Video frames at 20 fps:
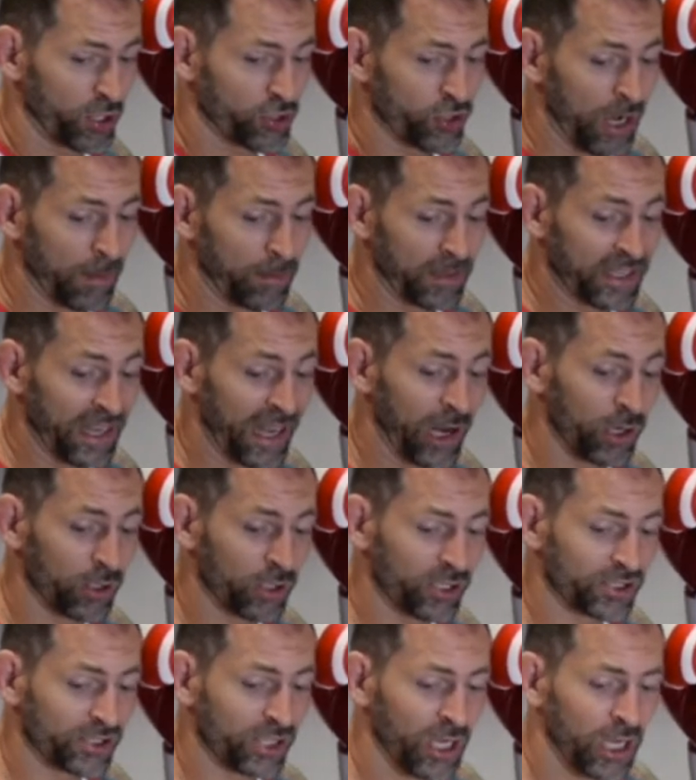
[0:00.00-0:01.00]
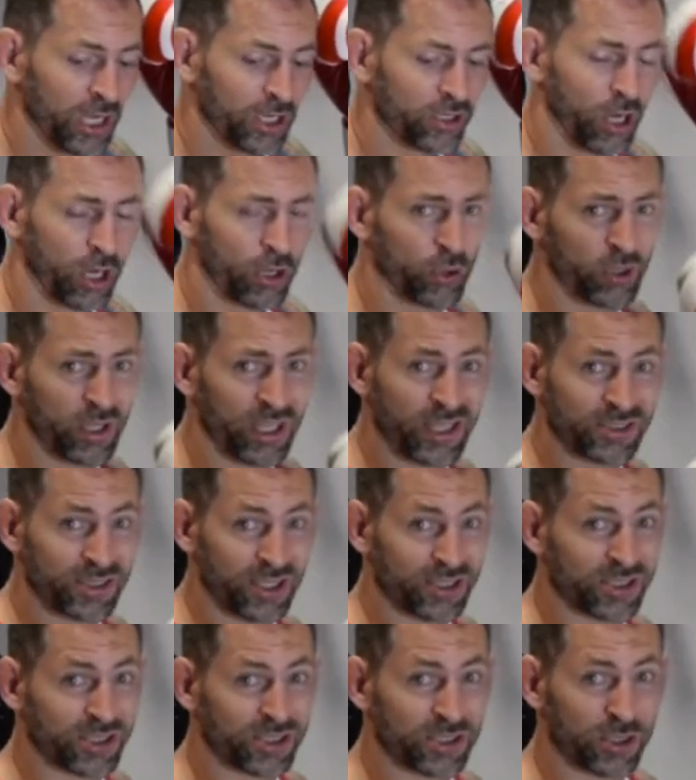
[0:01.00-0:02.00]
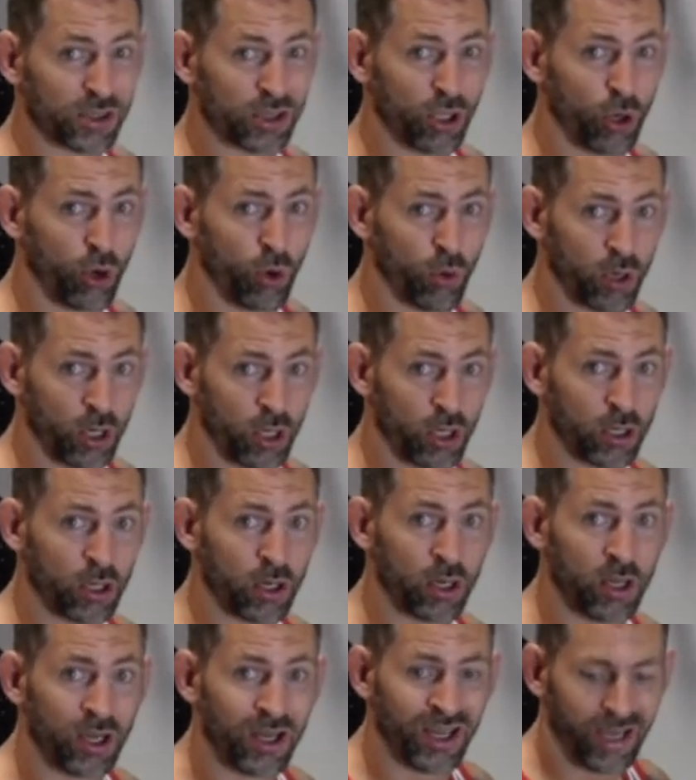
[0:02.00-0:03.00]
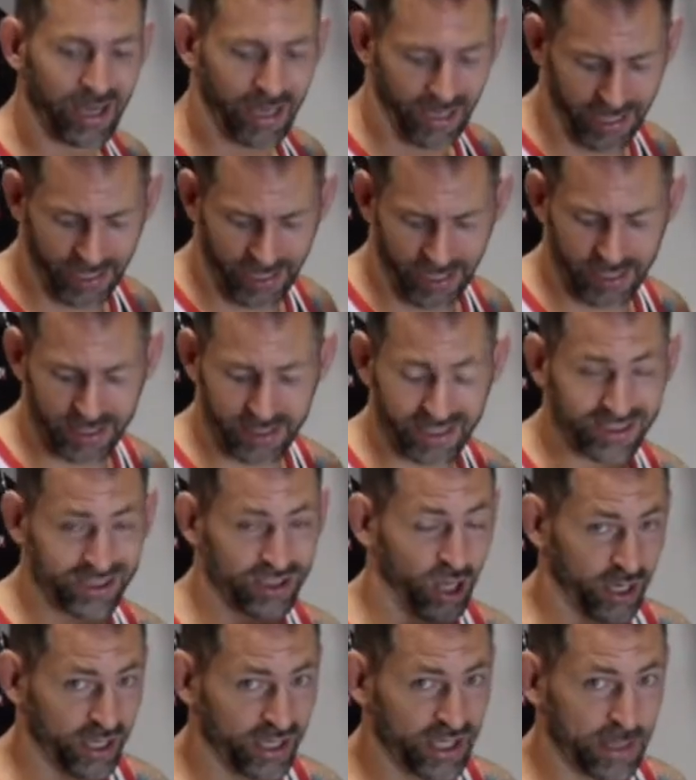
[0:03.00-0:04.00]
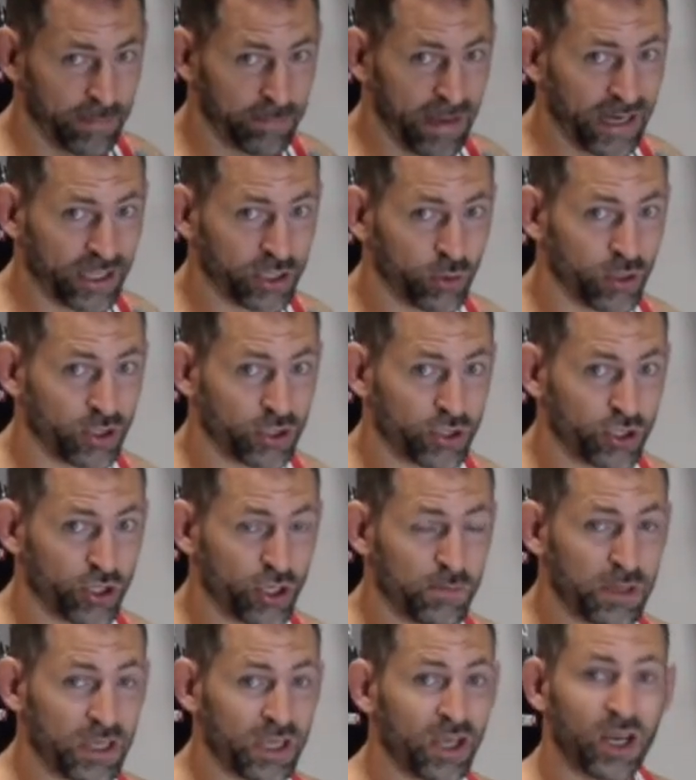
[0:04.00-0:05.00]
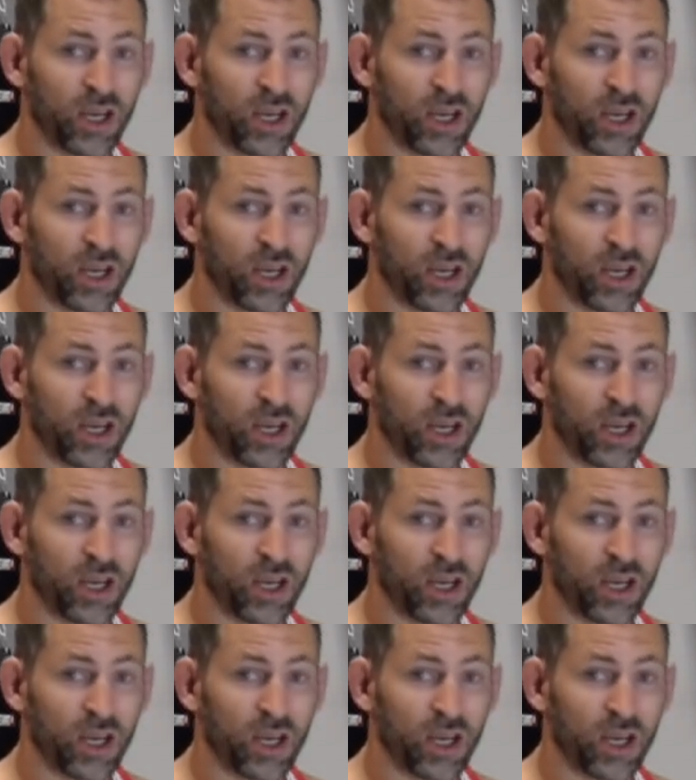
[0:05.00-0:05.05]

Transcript: drop it down because not only is it slower and it's not going to get back to where it should be,